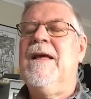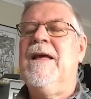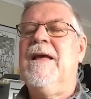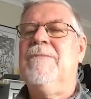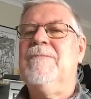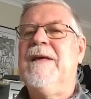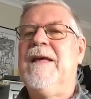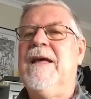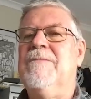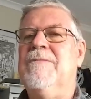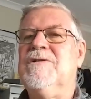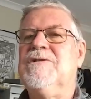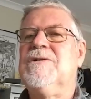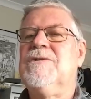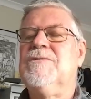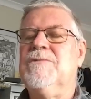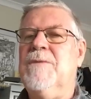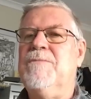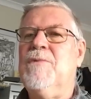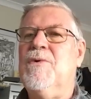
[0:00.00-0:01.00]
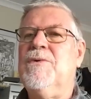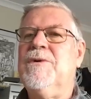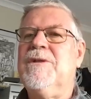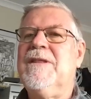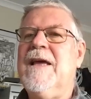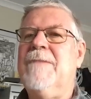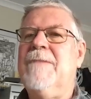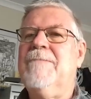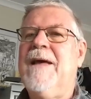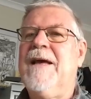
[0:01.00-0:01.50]
and be able to report
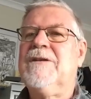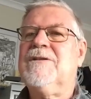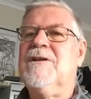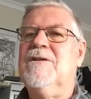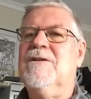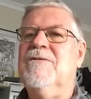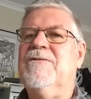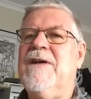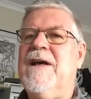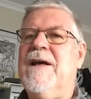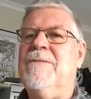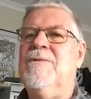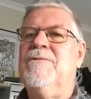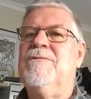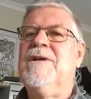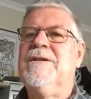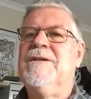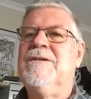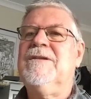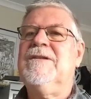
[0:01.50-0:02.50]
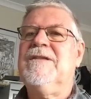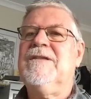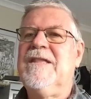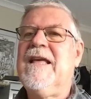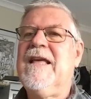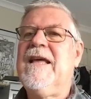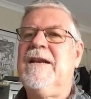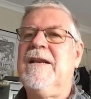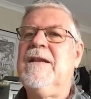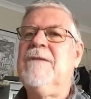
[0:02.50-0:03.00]
that back to the farmer in
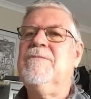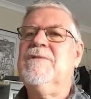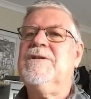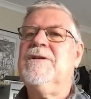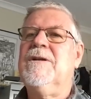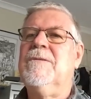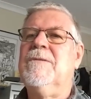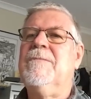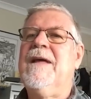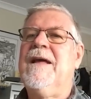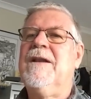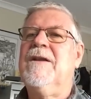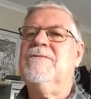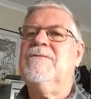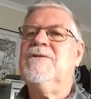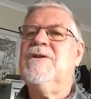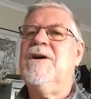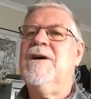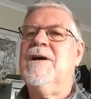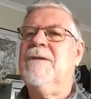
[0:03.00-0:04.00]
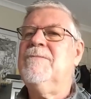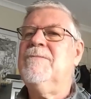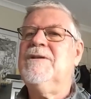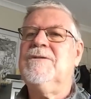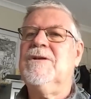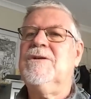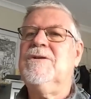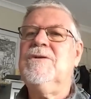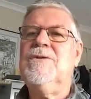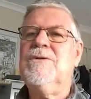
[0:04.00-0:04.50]
that limited amount of time is
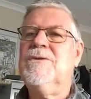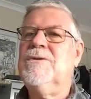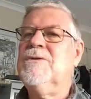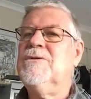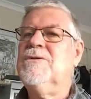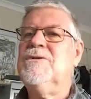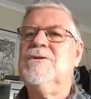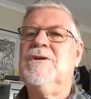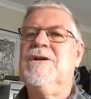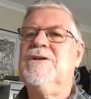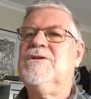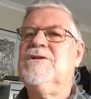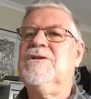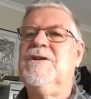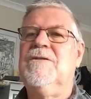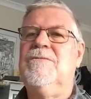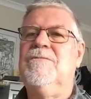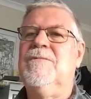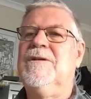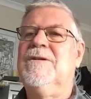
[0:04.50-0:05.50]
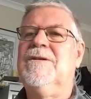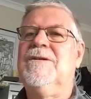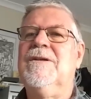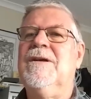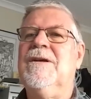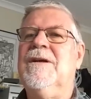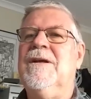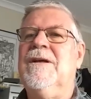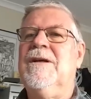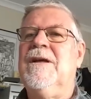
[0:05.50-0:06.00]
a huge achievement.
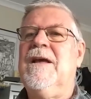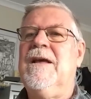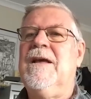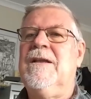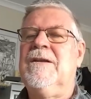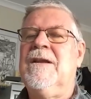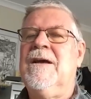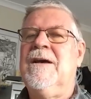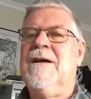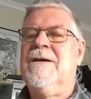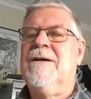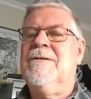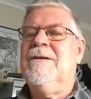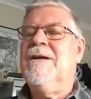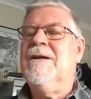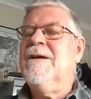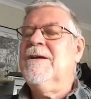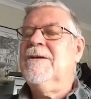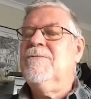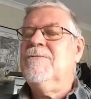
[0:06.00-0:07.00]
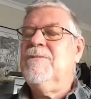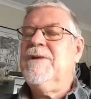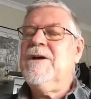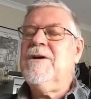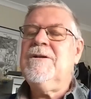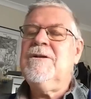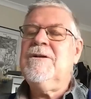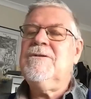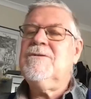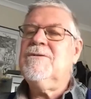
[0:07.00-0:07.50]
And we
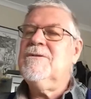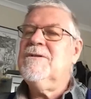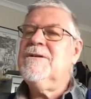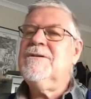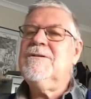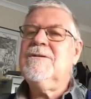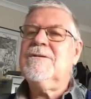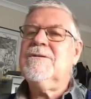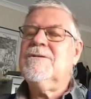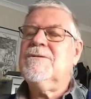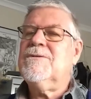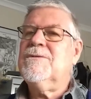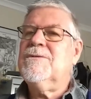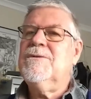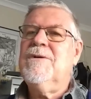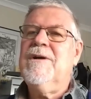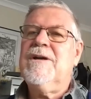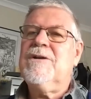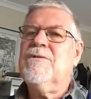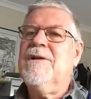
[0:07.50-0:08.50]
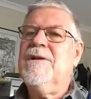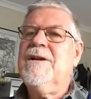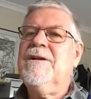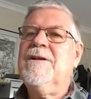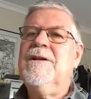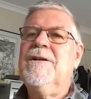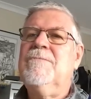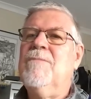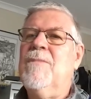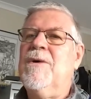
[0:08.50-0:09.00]
only do this through
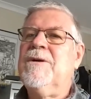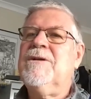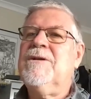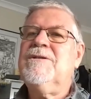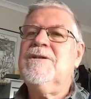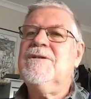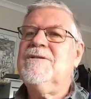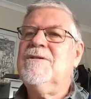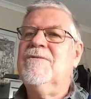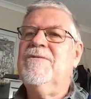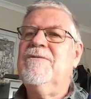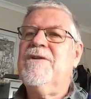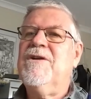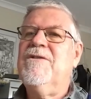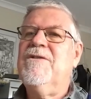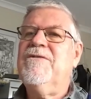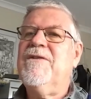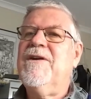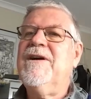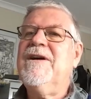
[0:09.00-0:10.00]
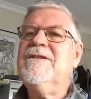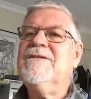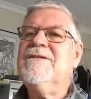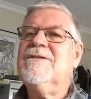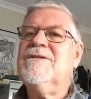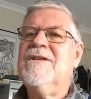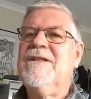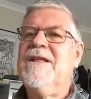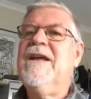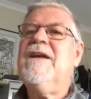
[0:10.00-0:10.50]
accredited monitors and verifiers,
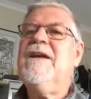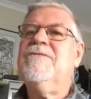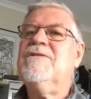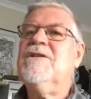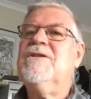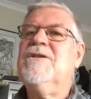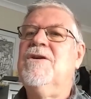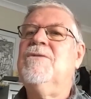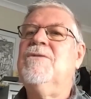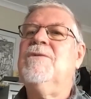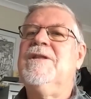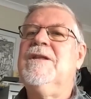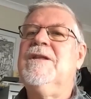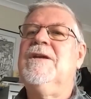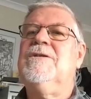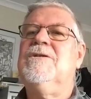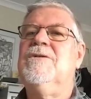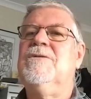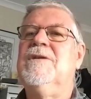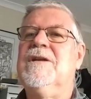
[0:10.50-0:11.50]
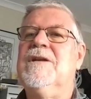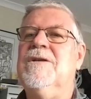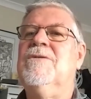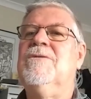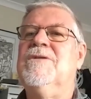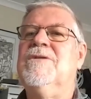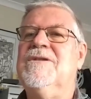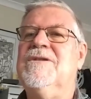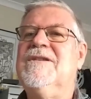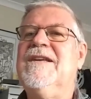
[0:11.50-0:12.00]
so they have to know what they're doing in
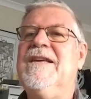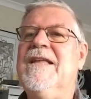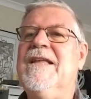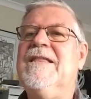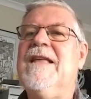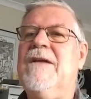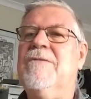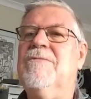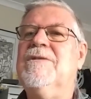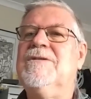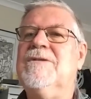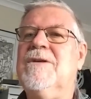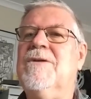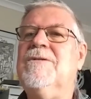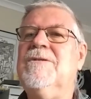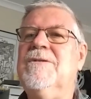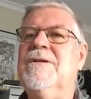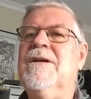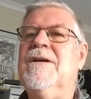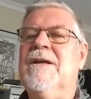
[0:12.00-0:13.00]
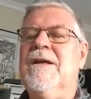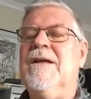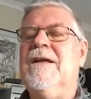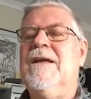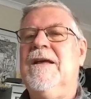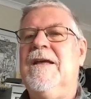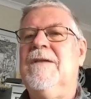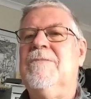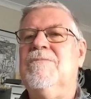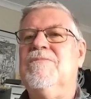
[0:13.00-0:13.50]
order to get that result
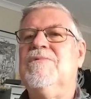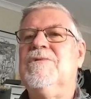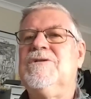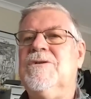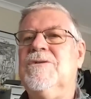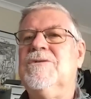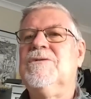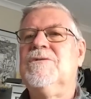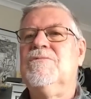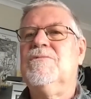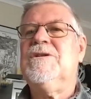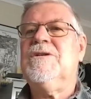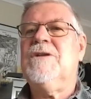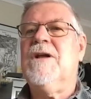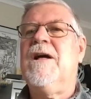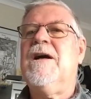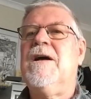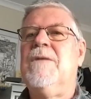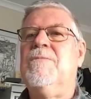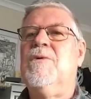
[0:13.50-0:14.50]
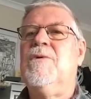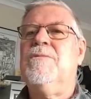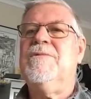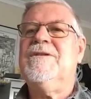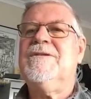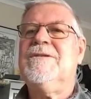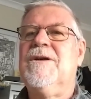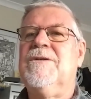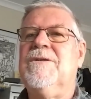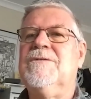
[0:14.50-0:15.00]
and produce reliable
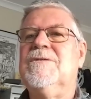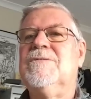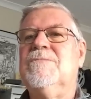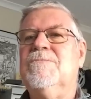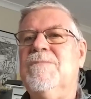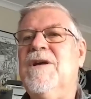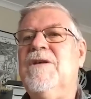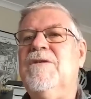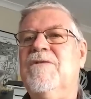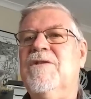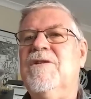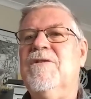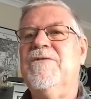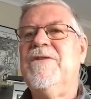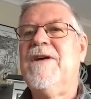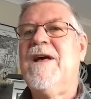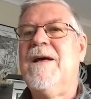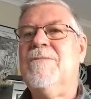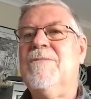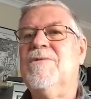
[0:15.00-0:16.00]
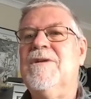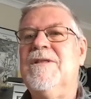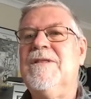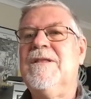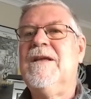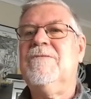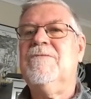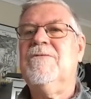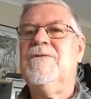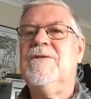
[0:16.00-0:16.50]
results, both for the farmer and
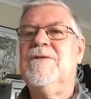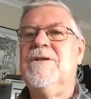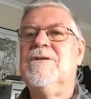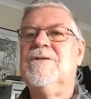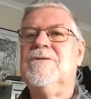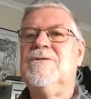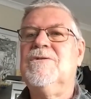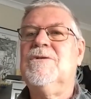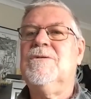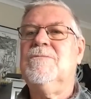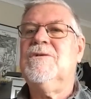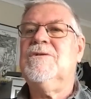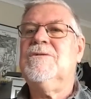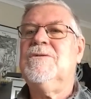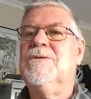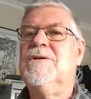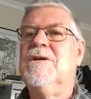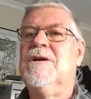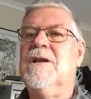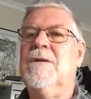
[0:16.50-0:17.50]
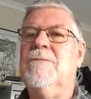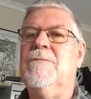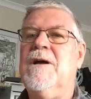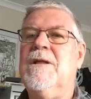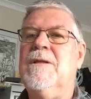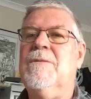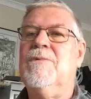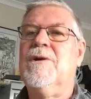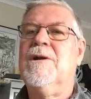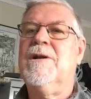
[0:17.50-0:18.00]
then for the consumers who are going to buy
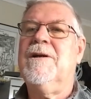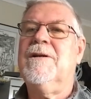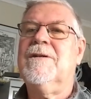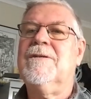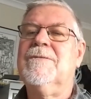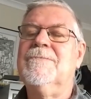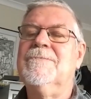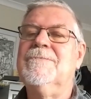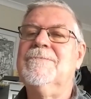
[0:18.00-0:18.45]
the product.